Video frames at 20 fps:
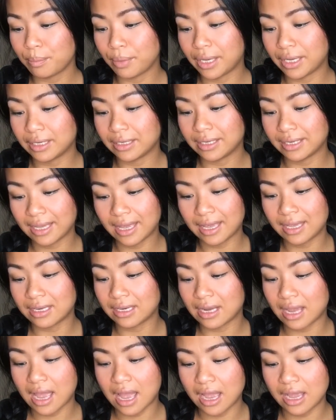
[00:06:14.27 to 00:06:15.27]
But
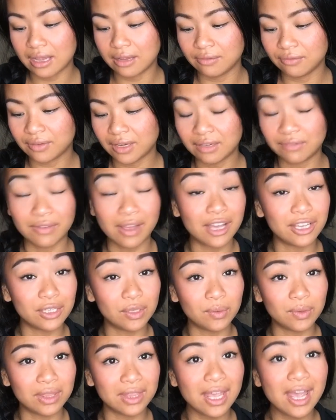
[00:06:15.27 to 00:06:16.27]
again, I find
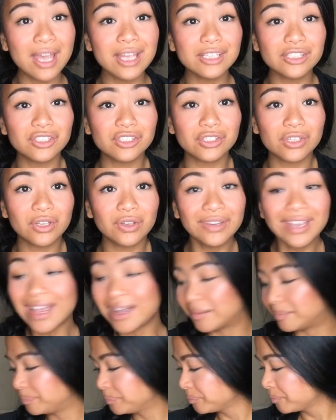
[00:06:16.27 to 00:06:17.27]
value in that. So yeah,
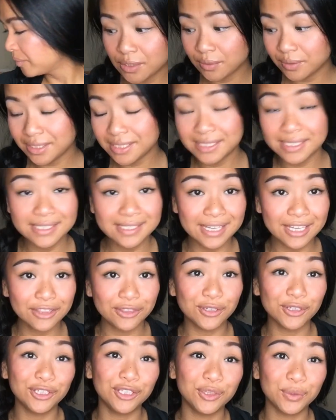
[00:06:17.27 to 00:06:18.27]
so this is a
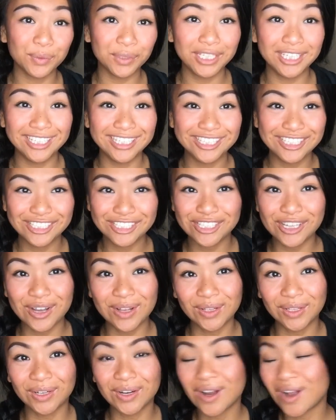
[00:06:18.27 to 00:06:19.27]

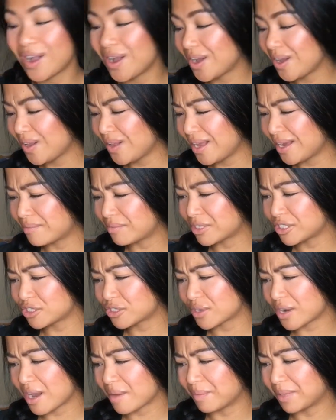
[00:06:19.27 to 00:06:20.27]
$33 haul. I'm not
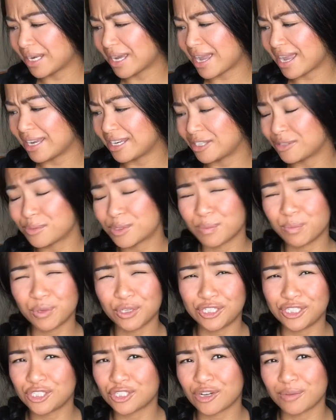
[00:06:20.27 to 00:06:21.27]
sure how many items. I'm
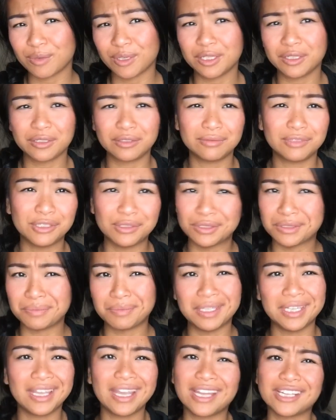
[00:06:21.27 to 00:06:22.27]
pretty sure I'm gonna do
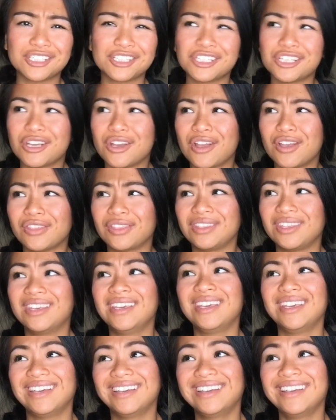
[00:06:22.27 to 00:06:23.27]
something catchy on
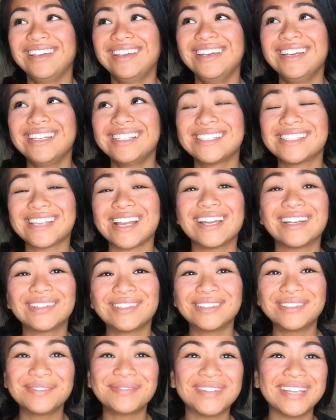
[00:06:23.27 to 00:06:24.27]
the
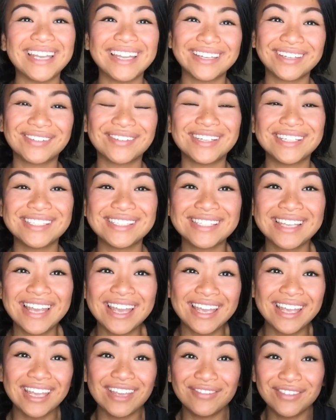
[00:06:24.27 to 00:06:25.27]
title. But anyways,
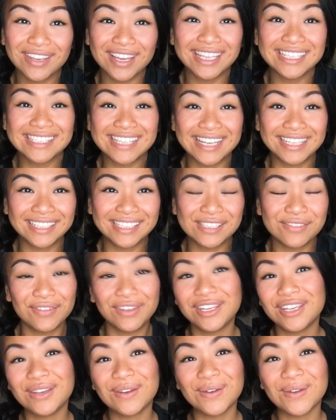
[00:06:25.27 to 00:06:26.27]
if you guys like this
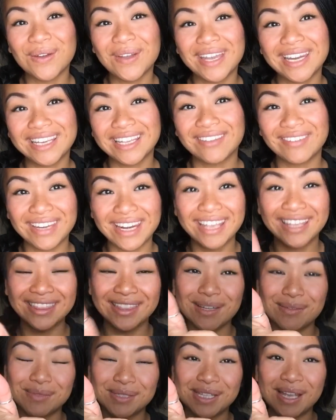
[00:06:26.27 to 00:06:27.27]
video, go ahead and give it a
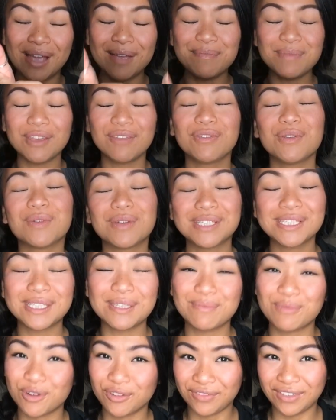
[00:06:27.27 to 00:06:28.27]
thumbs up. If you want to
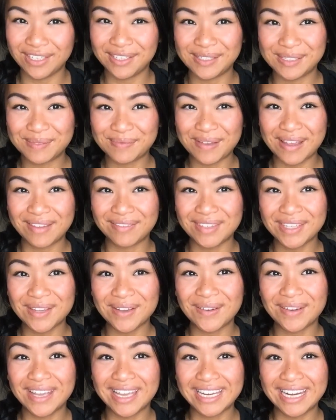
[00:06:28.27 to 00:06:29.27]
see more videos by me,
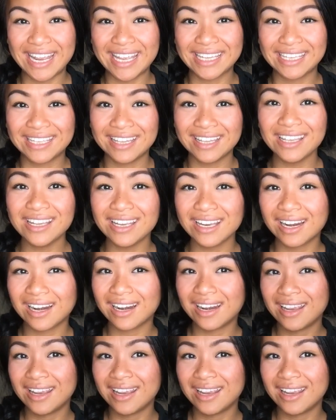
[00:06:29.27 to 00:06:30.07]
go ahead and click